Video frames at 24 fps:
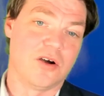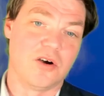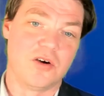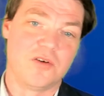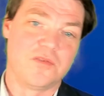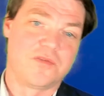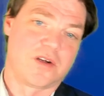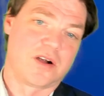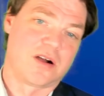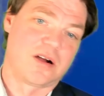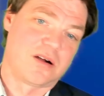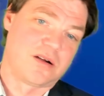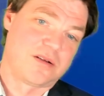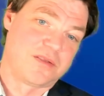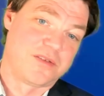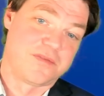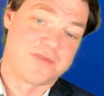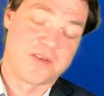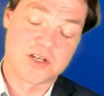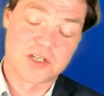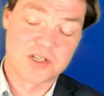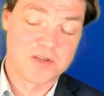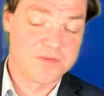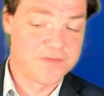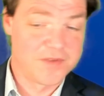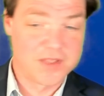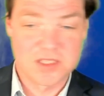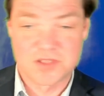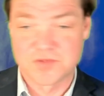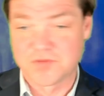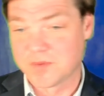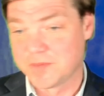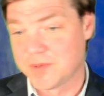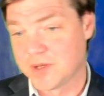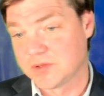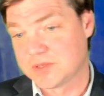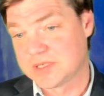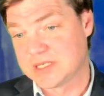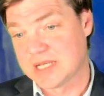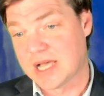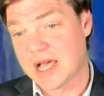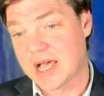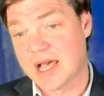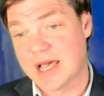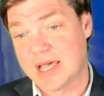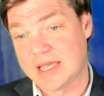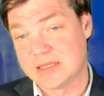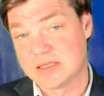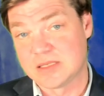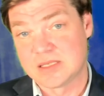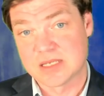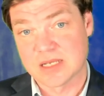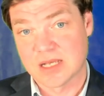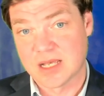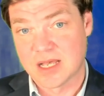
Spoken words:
over the French defense for both sides,